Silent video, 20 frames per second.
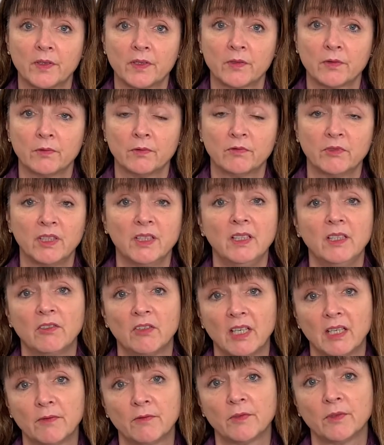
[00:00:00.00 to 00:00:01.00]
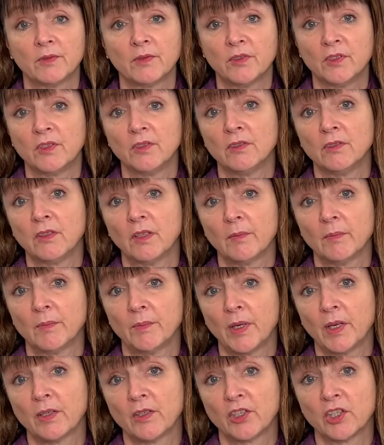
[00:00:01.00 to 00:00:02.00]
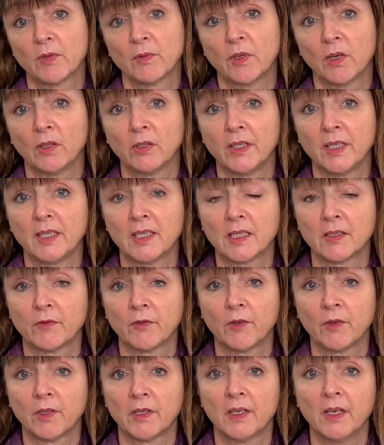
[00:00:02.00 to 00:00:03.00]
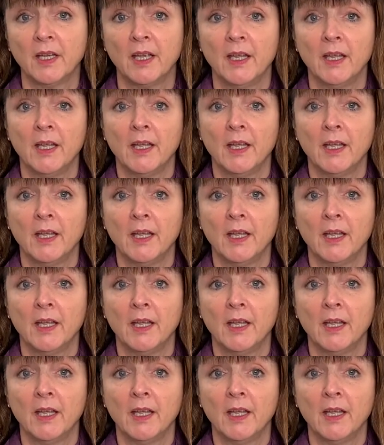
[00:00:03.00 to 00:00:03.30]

So really grateful to partnership colleagues for